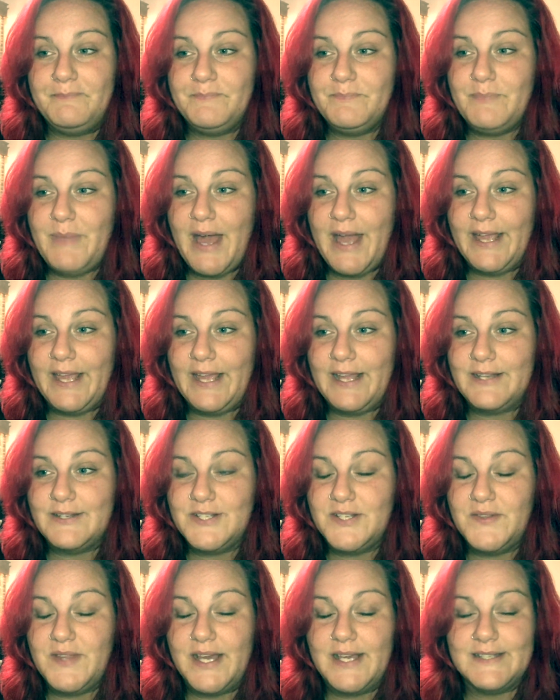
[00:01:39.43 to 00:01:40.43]
Back in
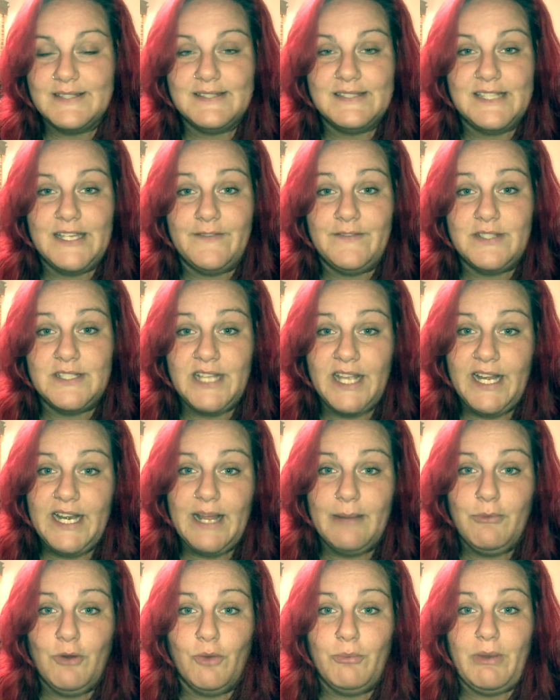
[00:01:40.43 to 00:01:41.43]
2017, I
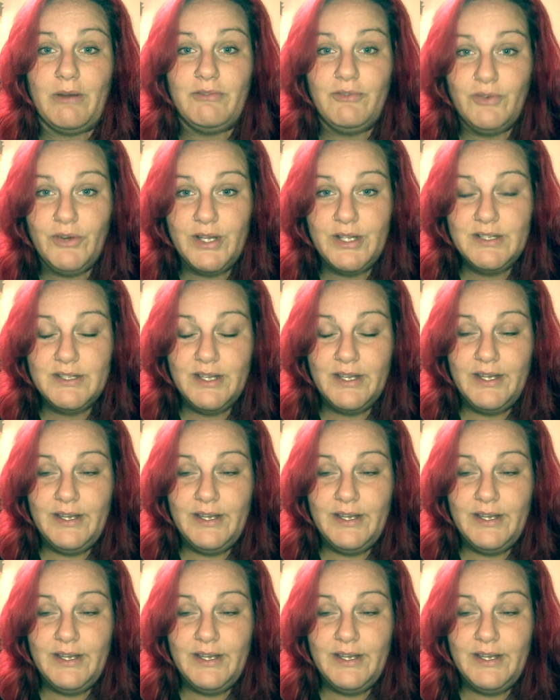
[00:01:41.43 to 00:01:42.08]
broke my foot.